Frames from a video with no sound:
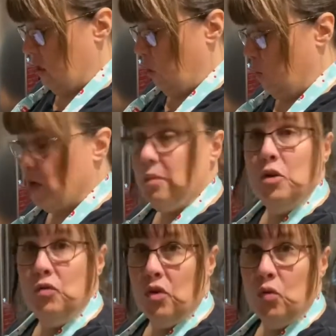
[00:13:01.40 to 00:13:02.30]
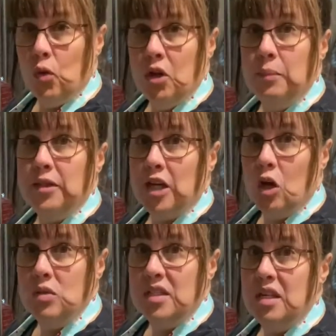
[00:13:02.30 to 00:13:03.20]
we're going to move over. We're going to put the
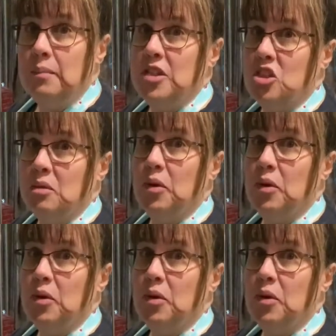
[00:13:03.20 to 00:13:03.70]
oats in it, but it's going to be